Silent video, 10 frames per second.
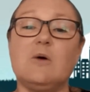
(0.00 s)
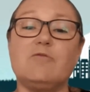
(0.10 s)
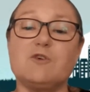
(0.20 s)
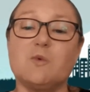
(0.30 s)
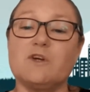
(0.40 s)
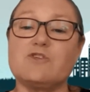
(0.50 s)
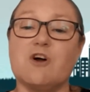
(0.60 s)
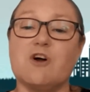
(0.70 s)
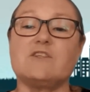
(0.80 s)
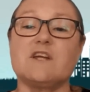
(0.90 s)
not
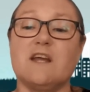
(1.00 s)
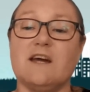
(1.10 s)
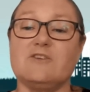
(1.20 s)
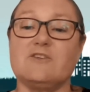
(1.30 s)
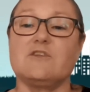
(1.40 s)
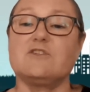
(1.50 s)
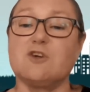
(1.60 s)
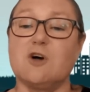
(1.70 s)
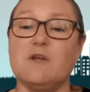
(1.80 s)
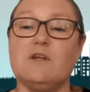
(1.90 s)
helpful when trying to
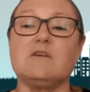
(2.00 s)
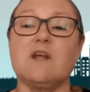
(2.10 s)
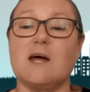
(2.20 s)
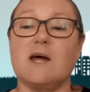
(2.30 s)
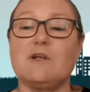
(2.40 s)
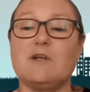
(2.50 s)
counter the dominant